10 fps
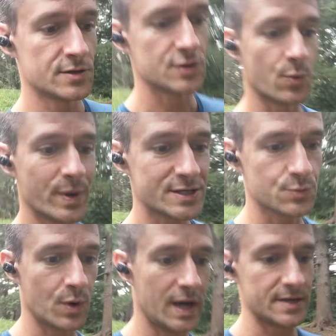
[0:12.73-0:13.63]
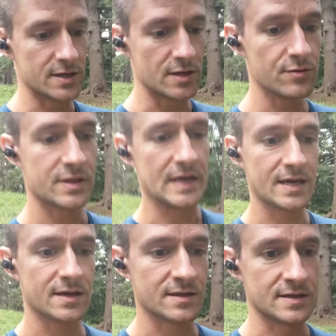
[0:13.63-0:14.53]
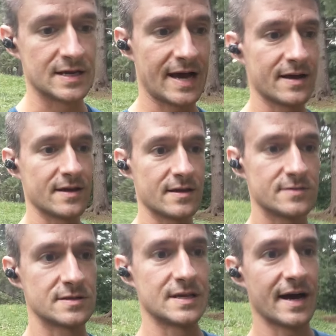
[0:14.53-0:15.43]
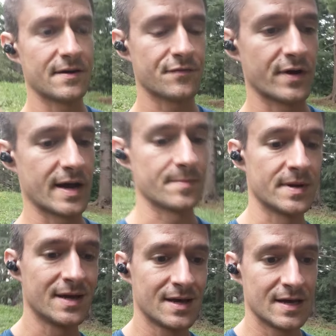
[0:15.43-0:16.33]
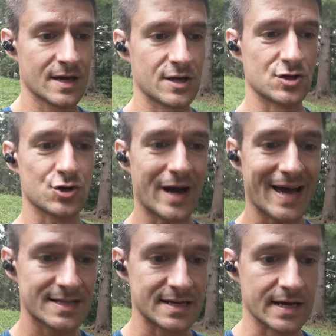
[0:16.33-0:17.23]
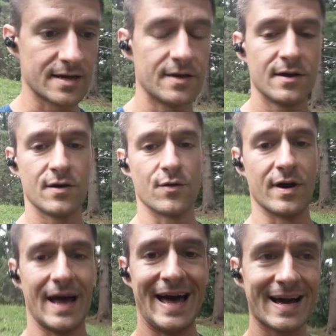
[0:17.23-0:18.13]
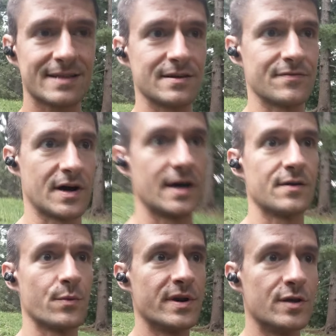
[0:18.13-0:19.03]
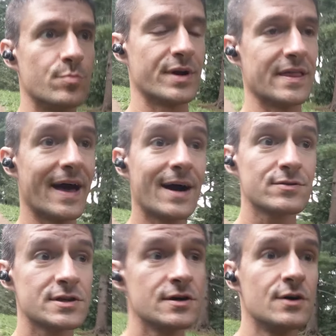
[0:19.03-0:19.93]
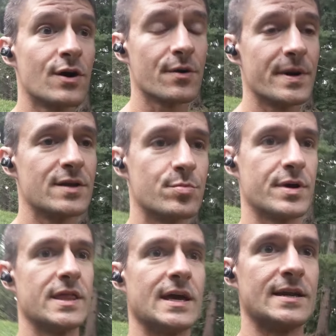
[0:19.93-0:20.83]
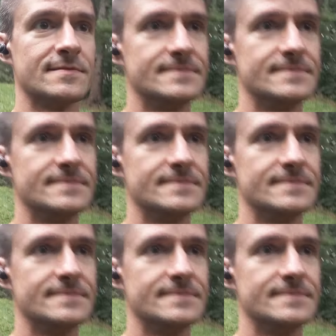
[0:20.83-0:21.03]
So which one do you think is the diaphragm contracting or active on when you breathe out or when you breathe in?